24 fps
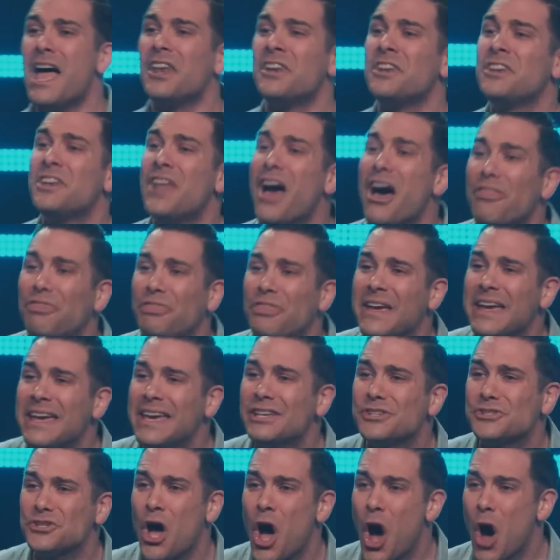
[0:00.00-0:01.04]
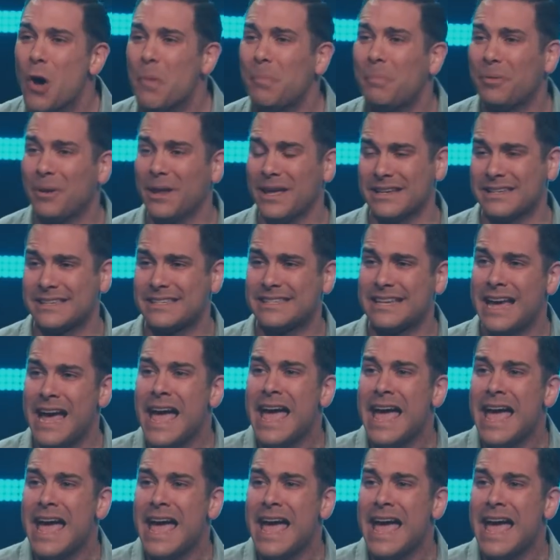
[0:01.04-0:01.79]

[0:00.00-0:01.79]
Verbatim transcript: Nothing is hopeless.